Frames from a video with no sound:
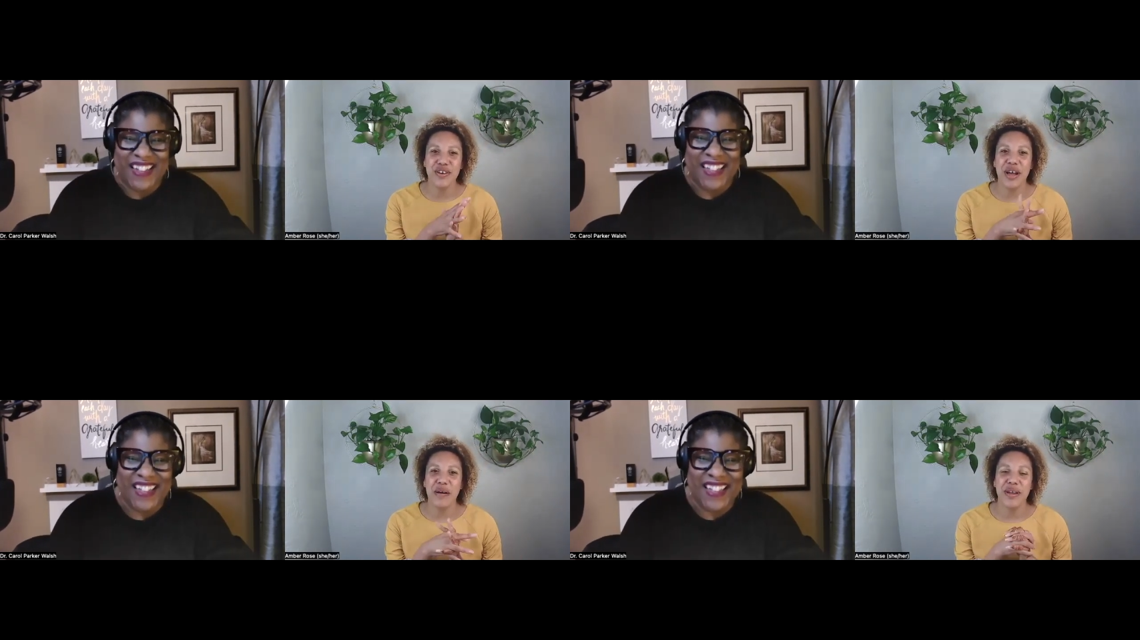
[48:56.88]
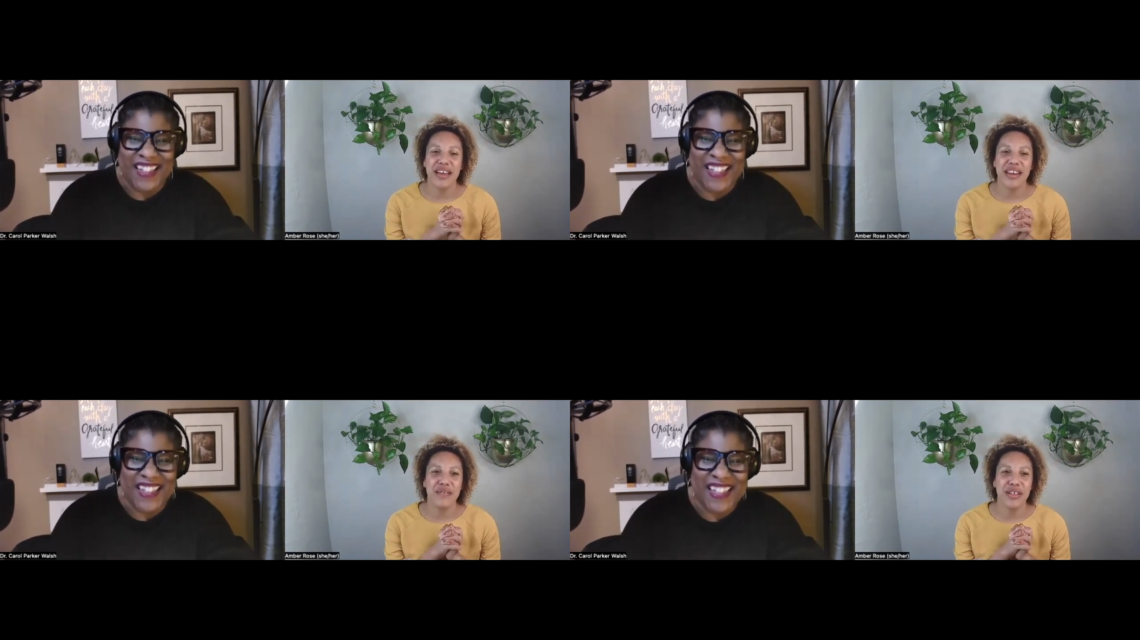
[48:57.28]
Speaker 1: for coming
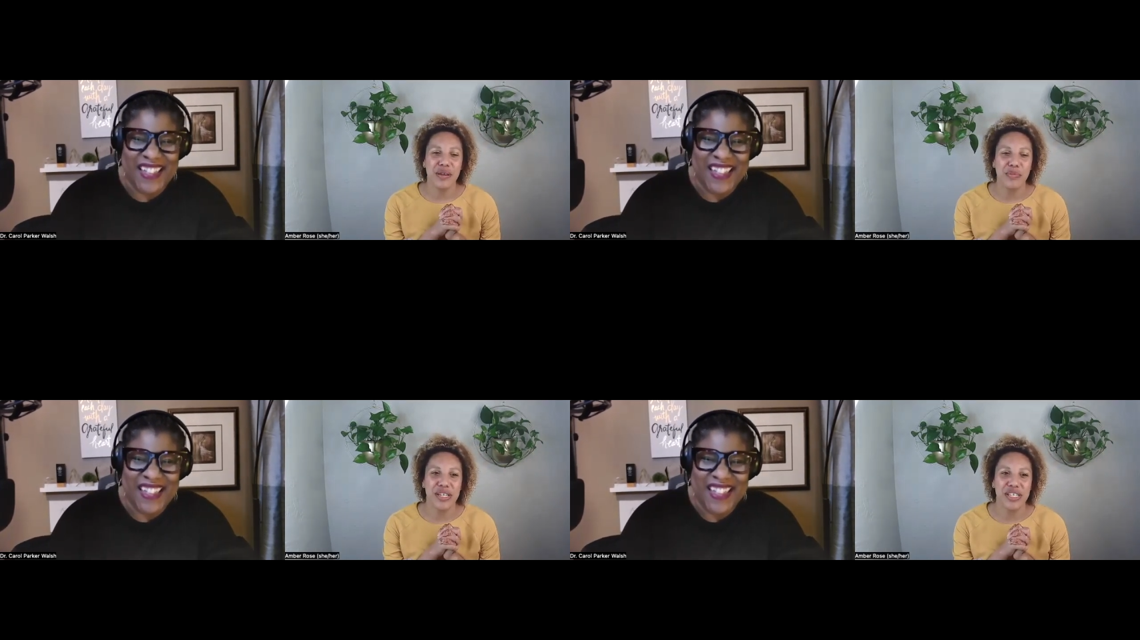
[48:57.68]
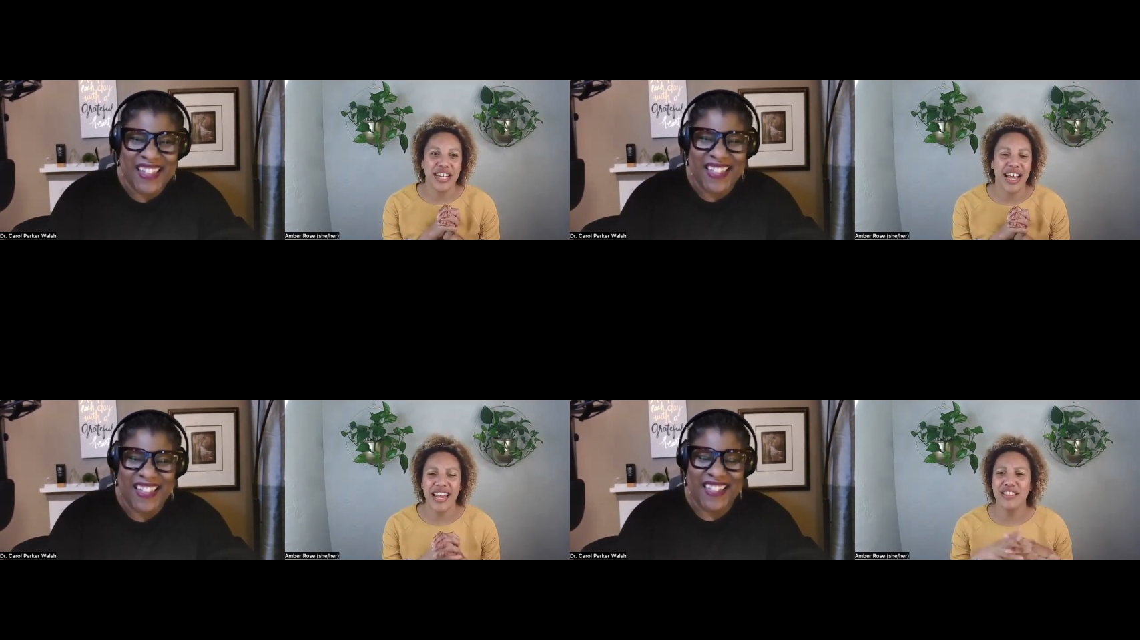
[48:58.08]
on. I really appreciate
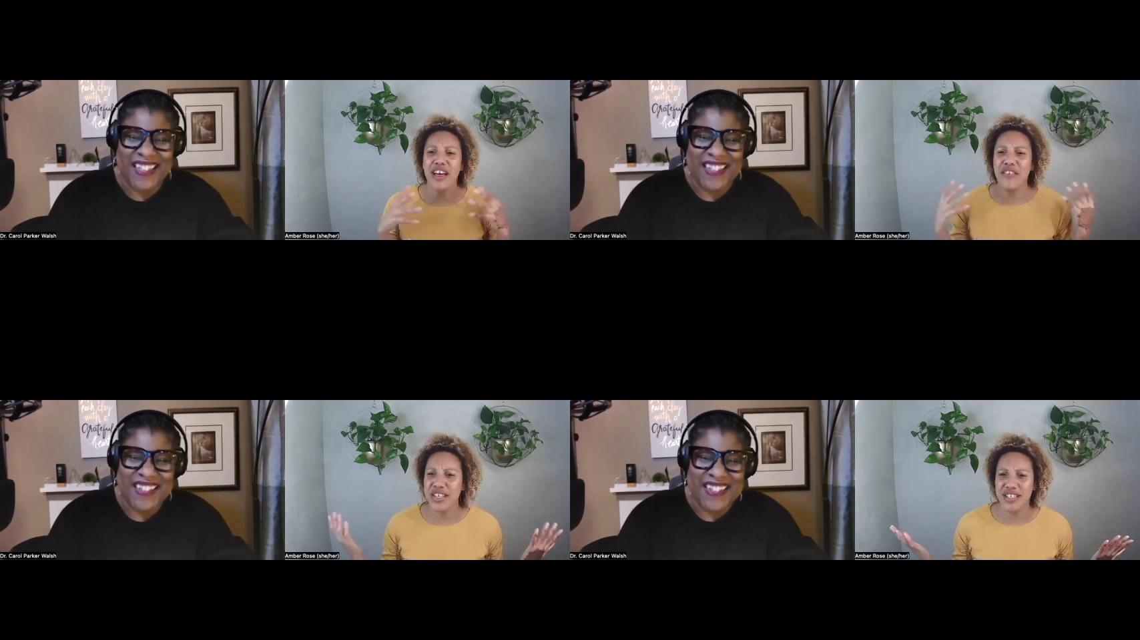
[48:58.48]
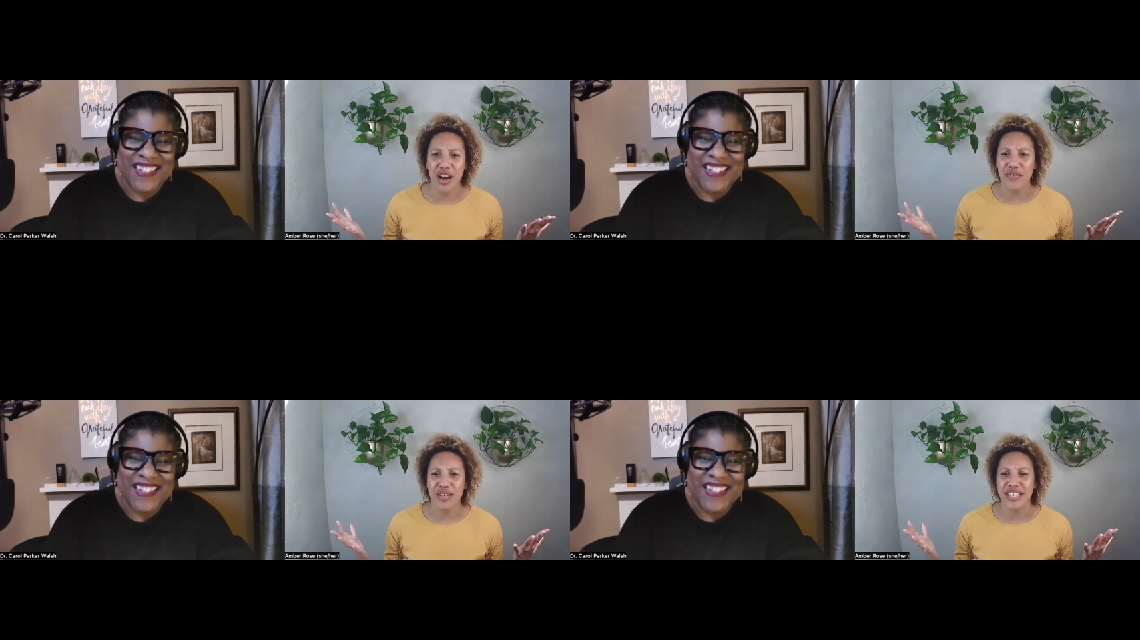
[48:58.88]
it. And I love this
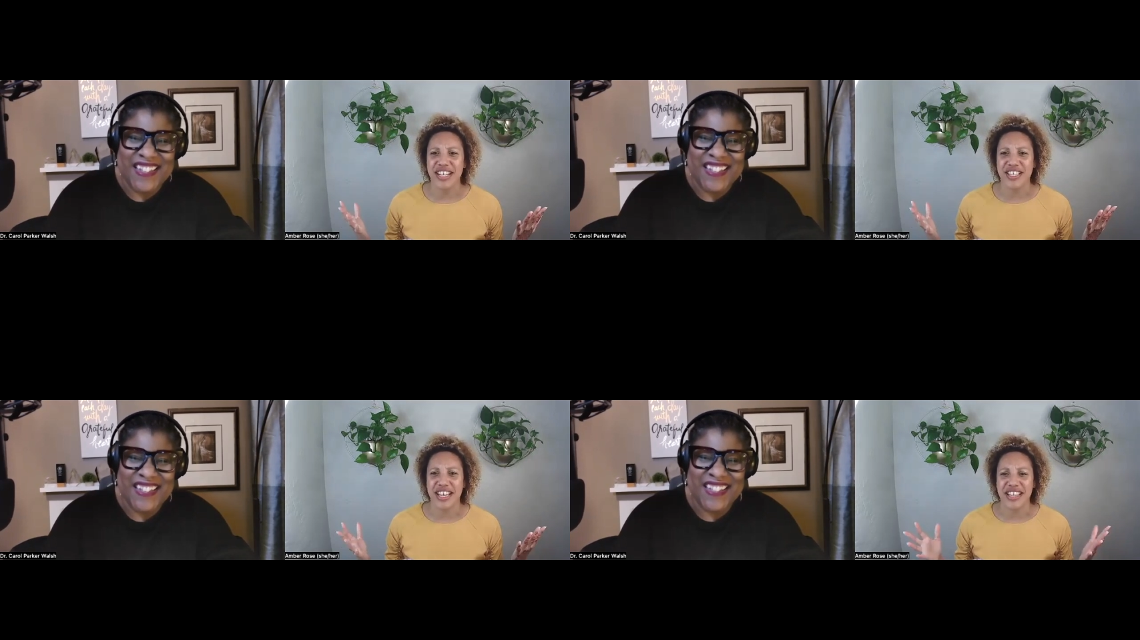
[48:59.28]
conversation.